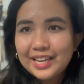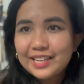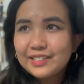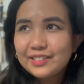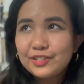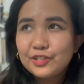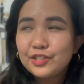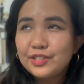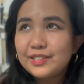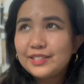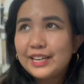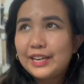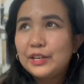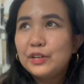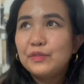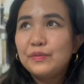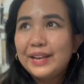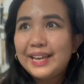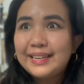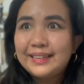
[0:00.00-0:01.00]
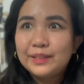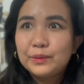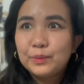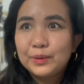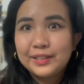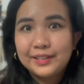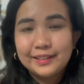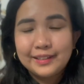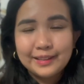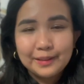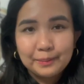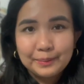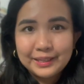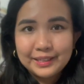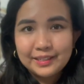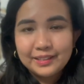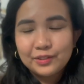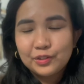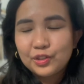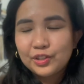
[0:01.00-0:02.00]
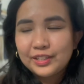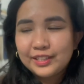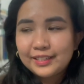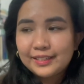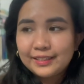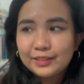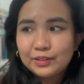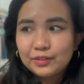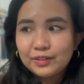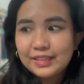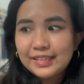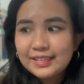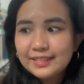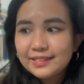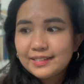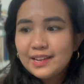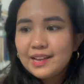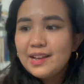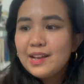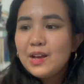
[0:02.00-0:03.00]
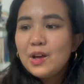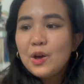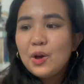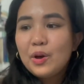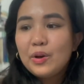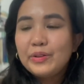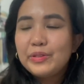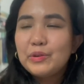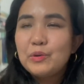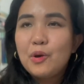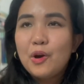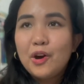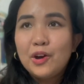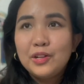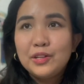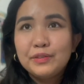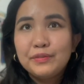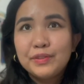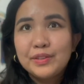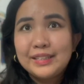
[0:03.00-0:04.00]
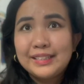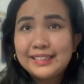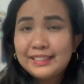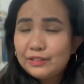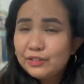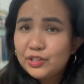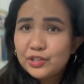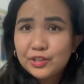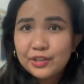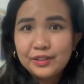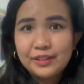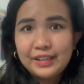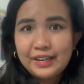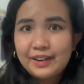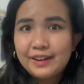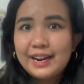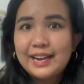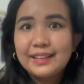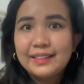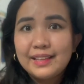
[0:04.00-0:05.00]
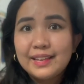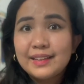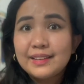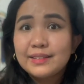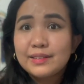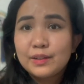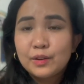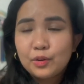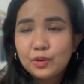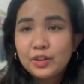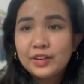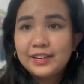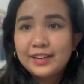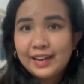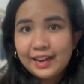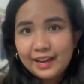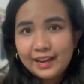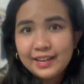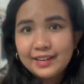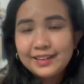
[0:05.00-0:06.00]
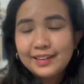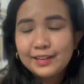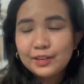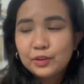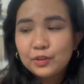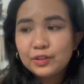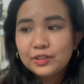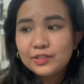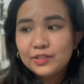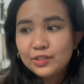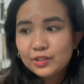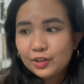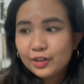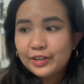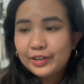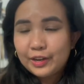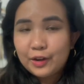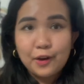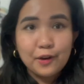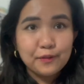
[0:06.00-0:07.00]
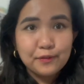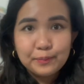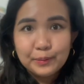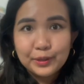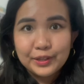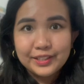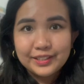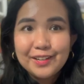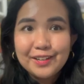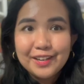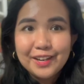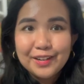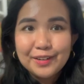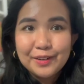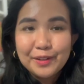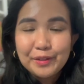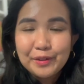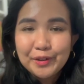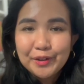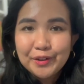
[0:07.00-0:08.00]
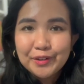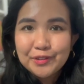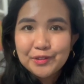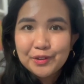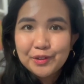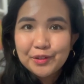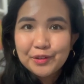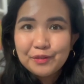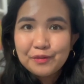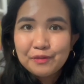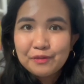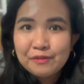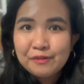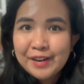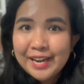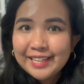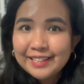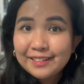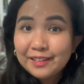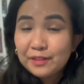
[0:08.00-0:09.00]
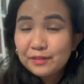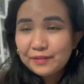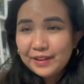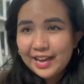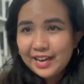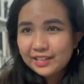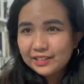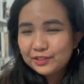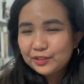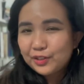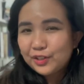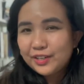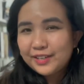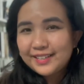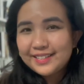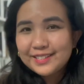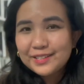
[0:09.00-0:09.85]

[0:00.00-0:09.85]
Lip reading: just kind of edit one a little bit and turn it into this. Although all of the literature there, I think, is a good guide and a good starting off point. Another sort of vital factor is